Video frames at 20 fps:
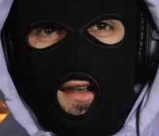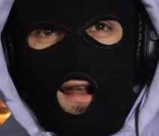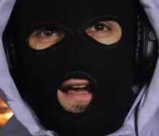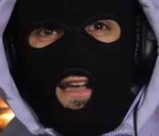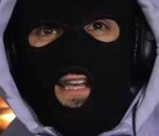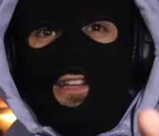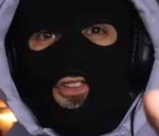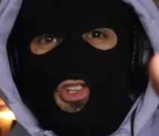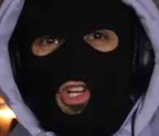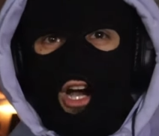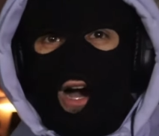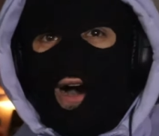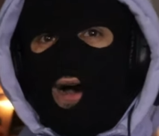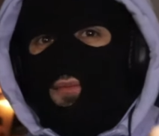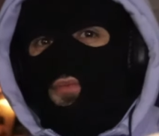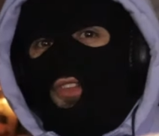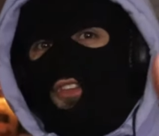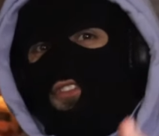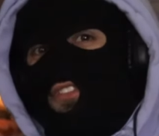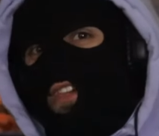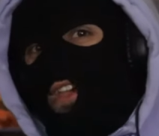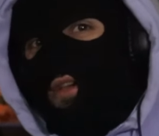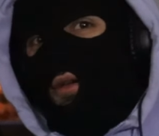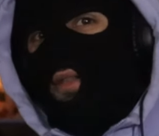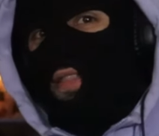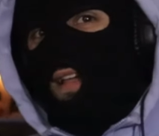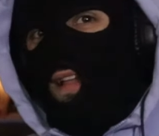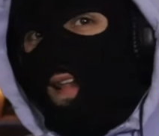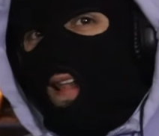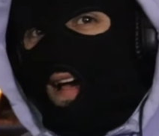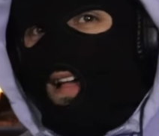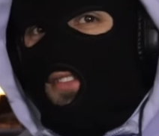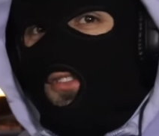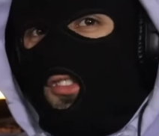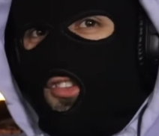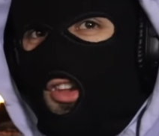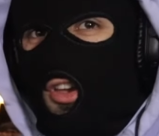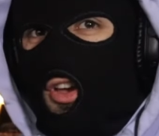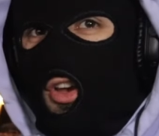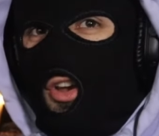Lucky charms. I'll see you in the clan
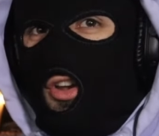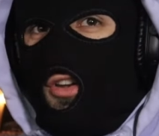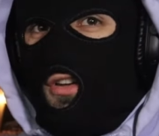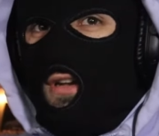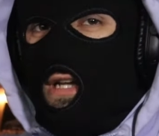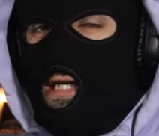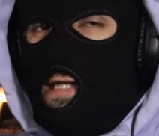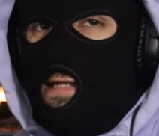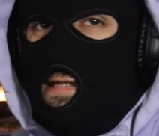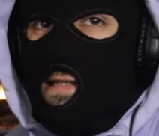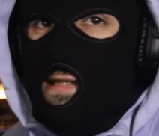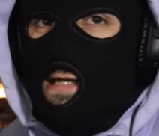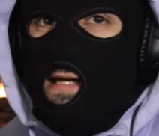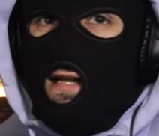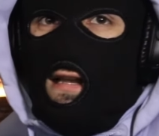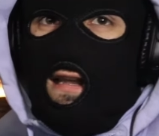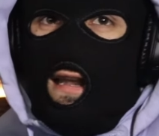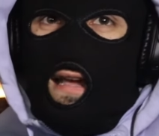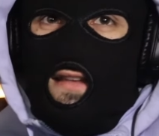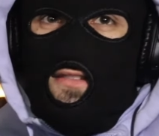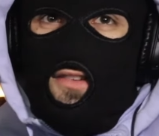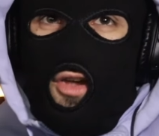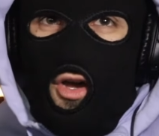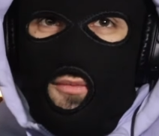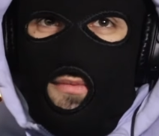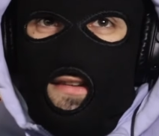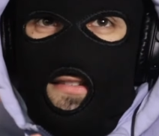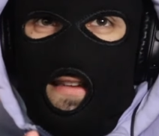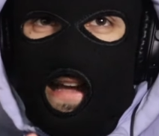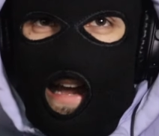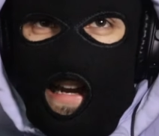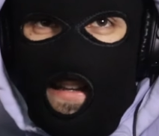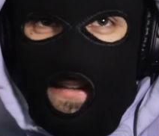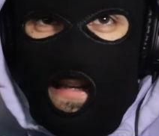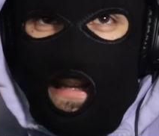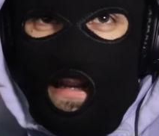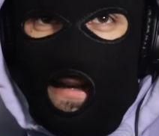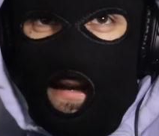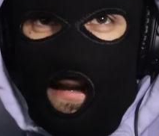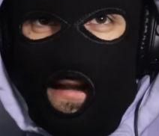soon. Let's hope this
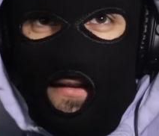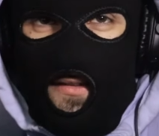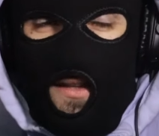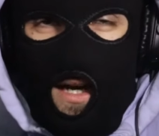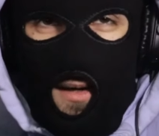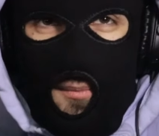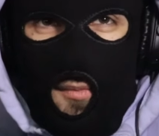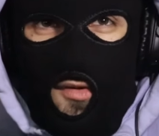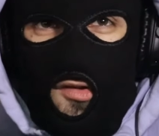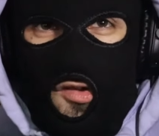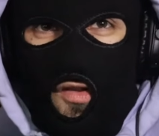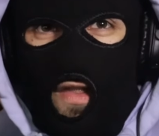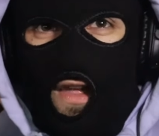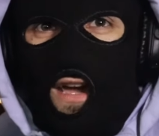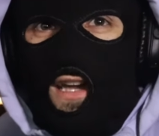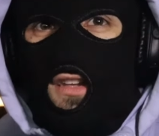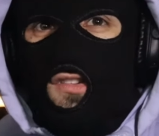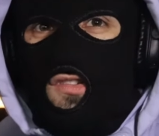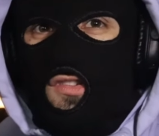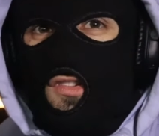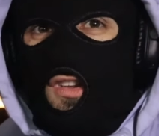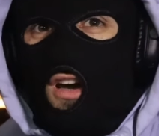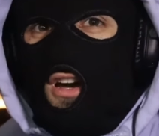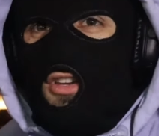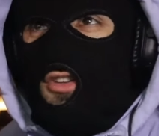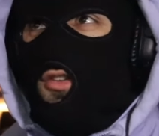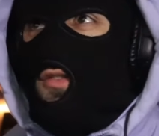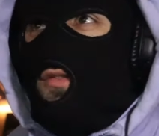acne clears up so that I can start